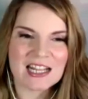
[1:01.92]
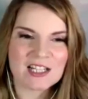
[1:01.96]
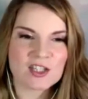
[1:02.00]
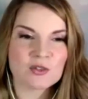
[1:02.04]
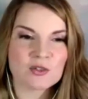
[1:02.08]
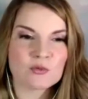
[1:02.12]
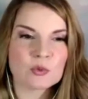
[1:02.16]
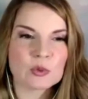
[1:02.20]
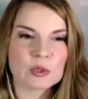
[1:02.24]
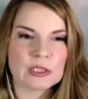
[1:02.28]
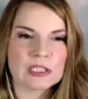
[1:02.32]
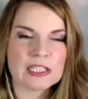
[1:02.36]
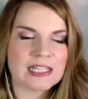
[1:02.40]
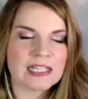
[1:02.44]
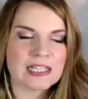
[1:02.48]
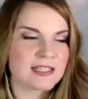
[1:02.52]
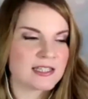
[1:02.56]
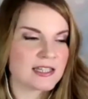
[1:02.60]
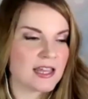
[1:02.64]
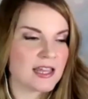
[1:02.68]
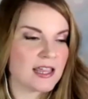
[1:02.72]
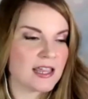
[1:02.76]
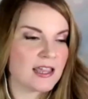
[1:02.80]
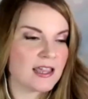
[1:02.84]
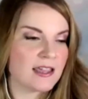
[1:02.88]
it's a real
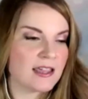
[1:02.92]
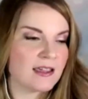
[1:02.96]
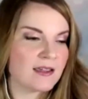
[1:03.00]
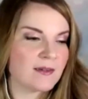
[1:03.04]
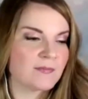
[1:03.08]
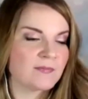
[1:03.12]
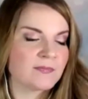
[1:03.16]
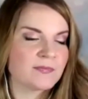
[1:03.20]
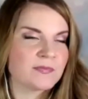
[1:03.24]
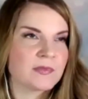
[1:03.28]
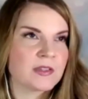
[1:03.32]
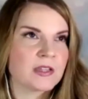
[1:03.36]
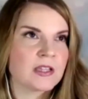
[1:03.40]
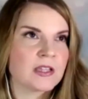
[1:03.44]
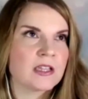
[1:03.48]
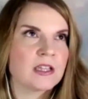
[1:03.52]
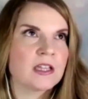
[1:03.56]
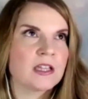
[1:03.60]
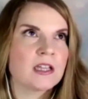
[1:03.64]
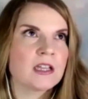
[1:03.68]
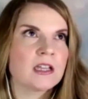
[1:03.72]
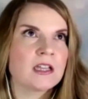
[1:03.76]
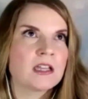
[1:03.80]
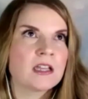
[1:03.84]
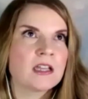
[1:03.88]
it's a
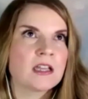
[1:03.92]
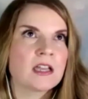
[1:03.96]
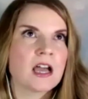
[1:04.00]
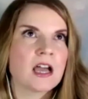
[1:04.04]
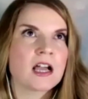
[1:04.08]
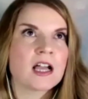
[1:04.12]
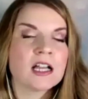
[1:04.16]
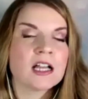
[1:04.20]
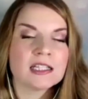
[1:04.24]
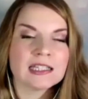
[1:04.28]
a